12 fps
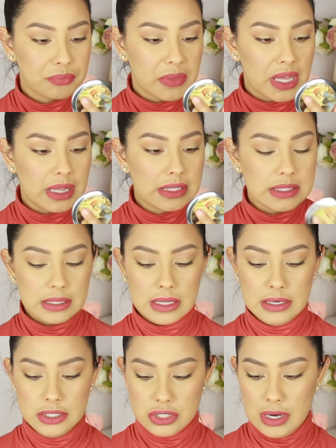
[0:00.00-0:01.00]
I like to
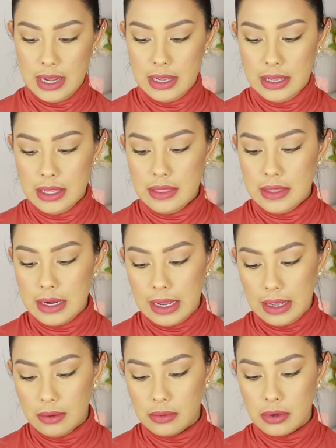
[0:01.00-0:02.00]
let it dry, and then
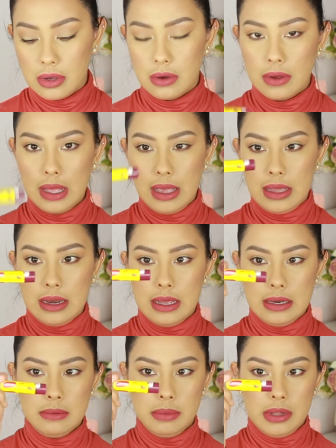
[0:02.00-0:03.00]
I will go ahead
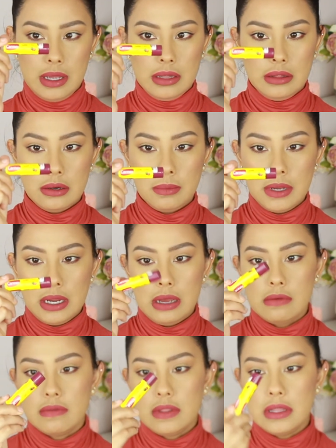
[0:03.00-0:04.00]
and apply a little bit
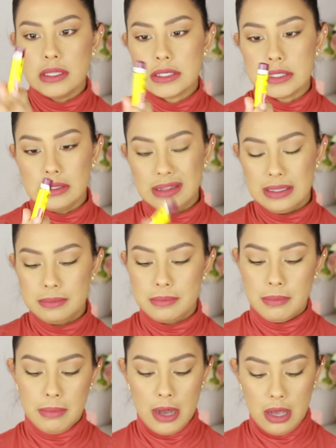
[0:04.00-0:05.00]
of this lip
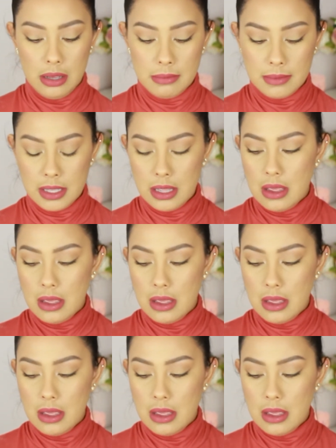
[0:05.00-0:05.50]
balm